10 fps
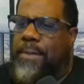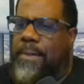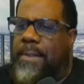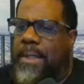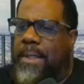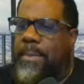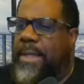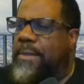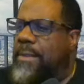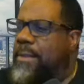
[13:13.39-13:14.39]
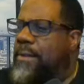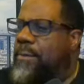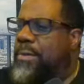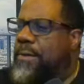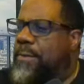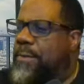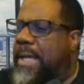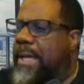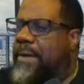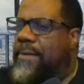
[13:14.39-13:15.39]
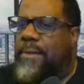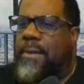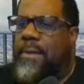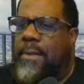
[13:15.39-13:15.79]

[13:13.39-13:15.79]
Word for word: So I think Mexi just pushed past